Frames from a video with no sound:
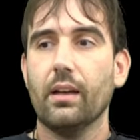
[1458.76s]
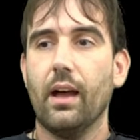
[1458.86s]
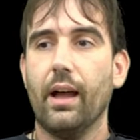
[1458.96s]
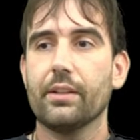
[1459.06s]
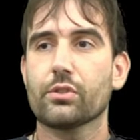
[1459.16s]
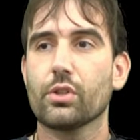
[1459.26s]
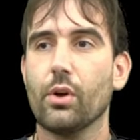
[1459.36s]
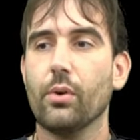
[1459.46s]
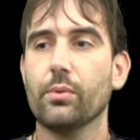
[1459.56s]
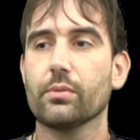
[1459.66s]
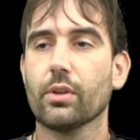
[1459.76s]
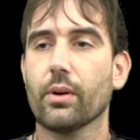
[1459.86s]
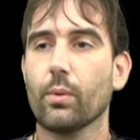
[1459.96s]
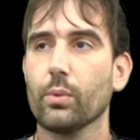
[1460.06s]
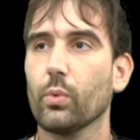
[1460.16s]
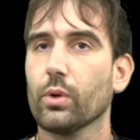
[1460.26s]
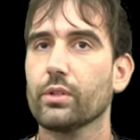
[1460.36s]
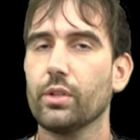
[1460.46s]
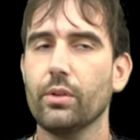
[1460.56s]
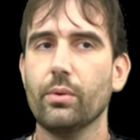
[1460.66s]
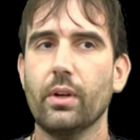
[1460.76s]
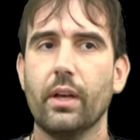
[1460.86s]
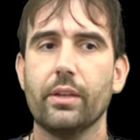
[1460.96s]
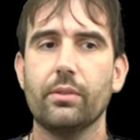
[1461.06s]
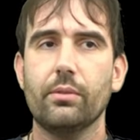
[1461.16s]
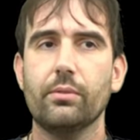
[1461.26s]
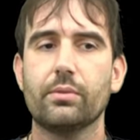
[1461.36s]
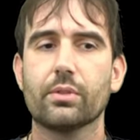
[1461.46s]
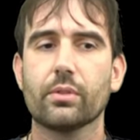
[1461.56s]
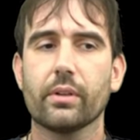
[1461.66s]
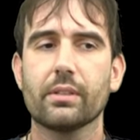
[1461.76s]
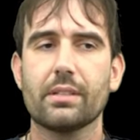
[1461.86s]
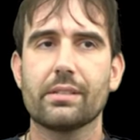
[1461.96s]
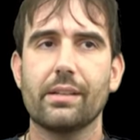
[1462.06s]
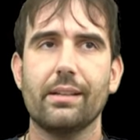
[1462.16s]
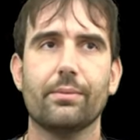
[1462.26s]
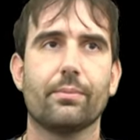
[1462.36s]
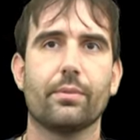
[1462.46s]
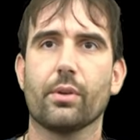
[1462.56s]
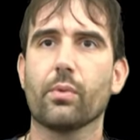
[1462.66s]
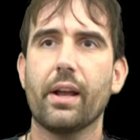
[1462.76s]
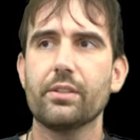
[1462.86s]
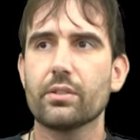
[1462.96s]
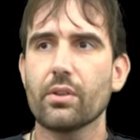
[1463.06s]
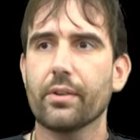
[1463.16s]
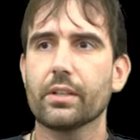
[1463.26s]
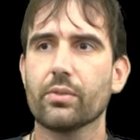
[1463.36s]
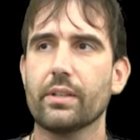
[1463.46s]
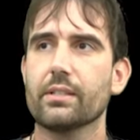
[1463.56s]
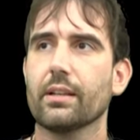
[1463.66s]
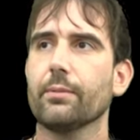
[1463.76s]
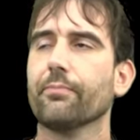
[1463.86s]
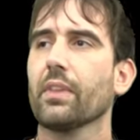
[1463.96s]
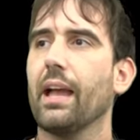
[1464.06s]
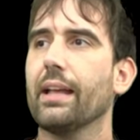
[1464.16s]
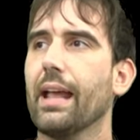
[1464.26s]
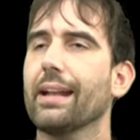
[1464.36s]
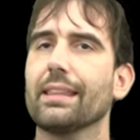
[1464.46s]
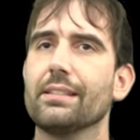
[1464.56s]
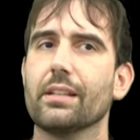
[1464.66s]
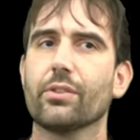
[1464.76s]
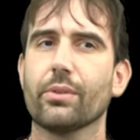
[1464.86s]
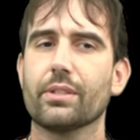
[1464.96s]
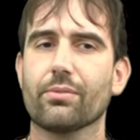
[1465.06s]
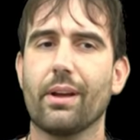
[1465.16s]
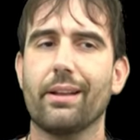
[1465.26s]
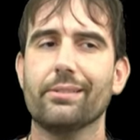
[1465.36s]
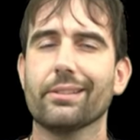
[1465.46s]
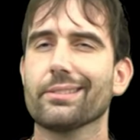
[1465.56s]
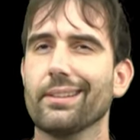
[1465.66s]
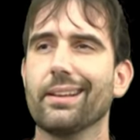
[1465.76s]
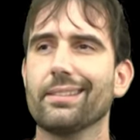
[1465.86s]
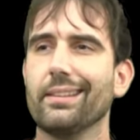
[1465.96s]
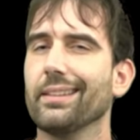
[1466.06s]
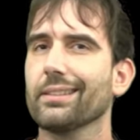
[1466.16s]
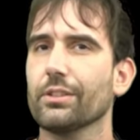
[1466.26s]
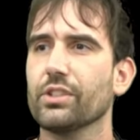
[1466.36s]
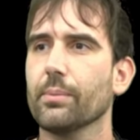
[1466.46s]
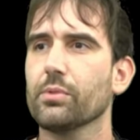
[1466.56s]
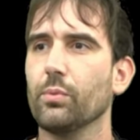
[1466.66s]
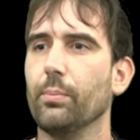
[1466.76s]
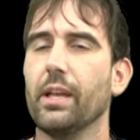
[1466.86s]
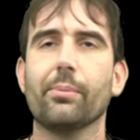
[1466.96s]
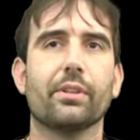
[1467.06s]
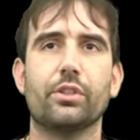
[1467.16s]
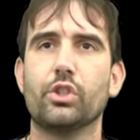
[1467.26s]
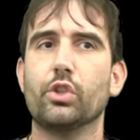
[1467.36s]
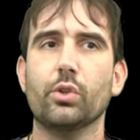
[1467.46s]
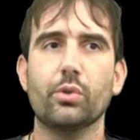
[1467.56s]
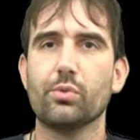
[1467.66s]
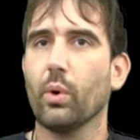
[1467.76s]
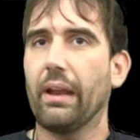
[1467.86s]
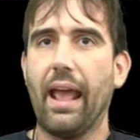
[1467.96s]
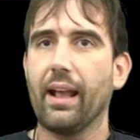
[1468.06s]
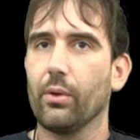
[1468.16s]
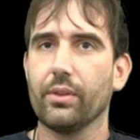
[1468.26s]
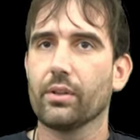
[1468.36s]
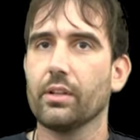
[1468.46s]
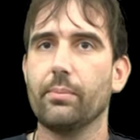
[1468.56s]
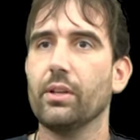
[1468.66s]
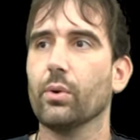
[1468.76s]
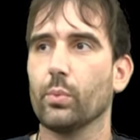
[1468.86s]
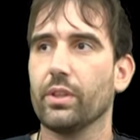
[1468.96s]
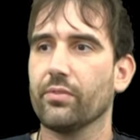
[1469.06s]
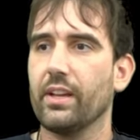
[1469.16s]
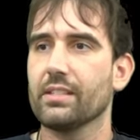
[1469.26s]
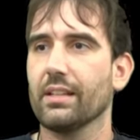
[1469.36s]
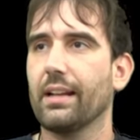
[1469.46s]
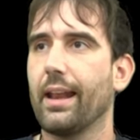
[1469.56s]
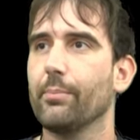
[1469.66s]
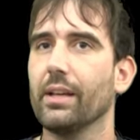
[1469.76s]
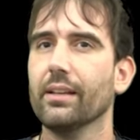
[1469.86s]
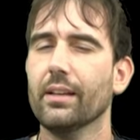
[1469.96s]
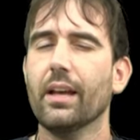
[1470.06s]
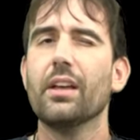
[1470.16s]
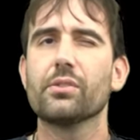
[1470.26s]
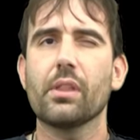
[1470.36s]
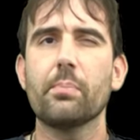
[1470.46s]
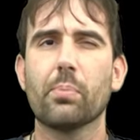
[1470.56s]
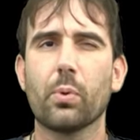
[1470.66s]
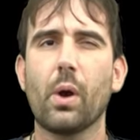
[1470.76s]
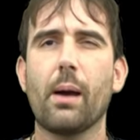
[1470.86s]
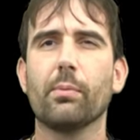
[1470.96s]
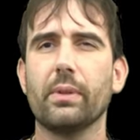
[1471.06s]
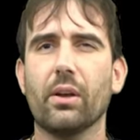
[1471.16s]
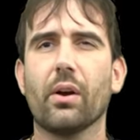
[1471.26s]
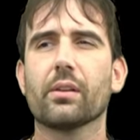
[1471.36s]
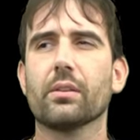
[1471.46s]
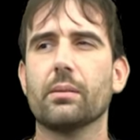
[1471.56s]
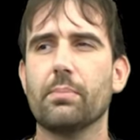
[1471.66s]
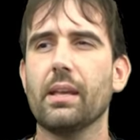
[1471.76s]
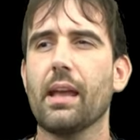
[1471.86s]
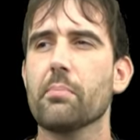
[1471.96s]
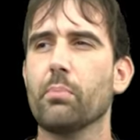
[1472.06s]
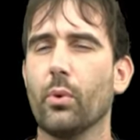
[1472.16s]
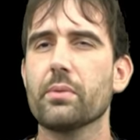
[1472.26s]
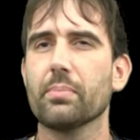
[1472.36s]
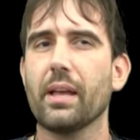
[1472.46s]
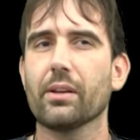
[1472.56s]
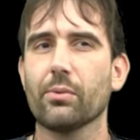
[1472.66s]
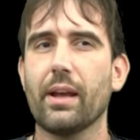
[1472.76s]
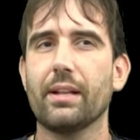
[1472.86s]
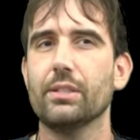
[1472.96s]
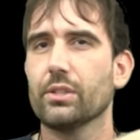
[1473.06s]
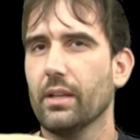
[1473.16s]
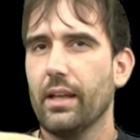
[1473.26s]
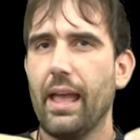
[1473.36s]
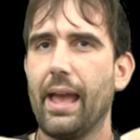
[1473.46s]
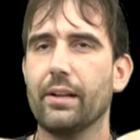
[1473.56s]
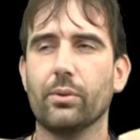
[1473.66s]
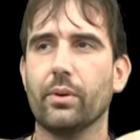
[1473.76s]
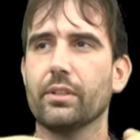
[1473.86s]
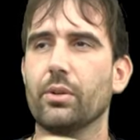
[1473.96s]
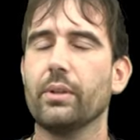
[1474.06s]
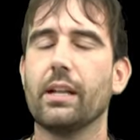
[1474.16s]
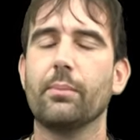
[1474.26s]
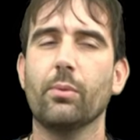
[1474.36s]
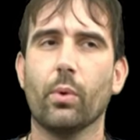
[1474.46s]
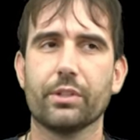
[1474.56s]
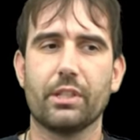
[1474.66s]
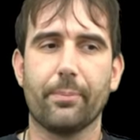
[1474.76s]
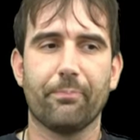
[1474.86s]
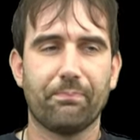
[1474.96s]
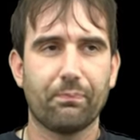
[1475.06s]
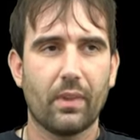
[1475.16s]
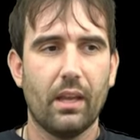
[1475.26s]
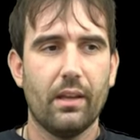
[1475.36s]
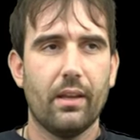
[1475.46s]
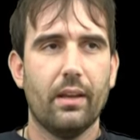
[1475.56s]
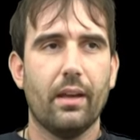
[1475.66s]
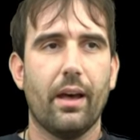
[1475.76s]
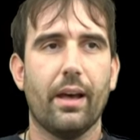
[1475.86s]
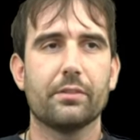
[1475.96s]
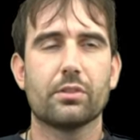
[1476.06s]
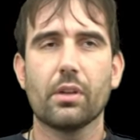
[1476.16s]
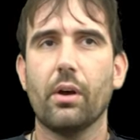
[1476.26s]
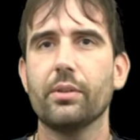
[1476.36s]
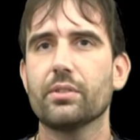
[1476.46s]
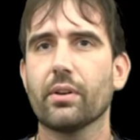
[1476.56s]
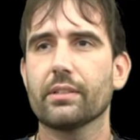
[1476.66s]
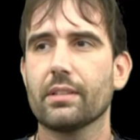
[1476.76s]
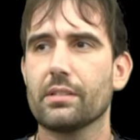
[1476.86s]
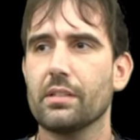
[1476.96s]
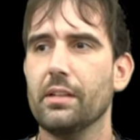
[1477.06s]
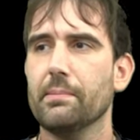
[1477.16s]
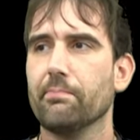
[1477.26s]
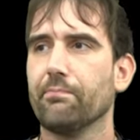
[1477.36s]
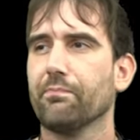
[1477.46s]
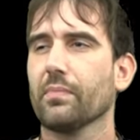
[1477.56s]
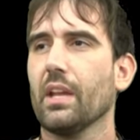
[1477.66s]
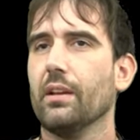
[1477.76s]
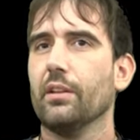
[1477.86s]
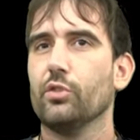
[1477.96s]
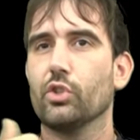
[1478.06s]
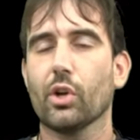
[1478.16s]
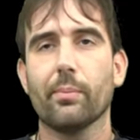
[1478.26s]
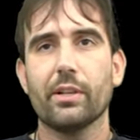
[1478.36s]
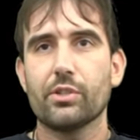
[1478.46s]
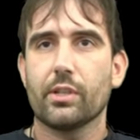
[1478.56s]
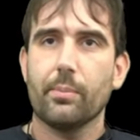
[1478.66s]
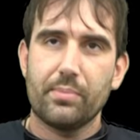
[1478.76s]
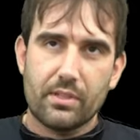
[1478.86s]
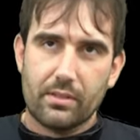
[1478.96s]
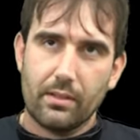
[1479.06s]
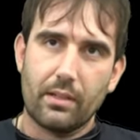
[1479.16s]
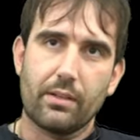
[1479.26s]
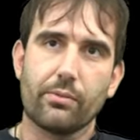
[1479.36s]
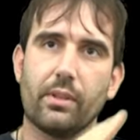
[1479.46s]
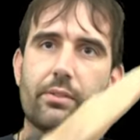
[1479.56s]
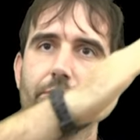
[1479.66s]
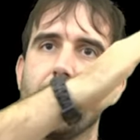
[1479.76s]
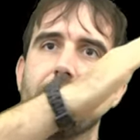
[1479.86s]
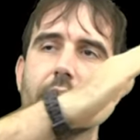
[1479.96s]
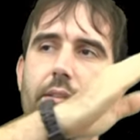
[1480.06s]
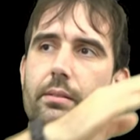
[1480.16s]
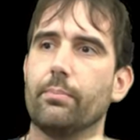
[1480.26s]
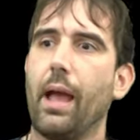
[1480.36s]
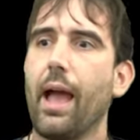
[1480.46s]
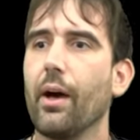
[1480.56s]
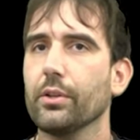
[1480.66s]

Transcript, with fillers: Uh, and so during World War II, you start to see the ranges are increasing, and at these increased range, it's likely that the ships will be able to choose what angle they're going to be on when they're facing an enemy. So they probably aren't going to be at point blank range head on to an enemy warship. Uh, so you start to see German ships get a really raked bow.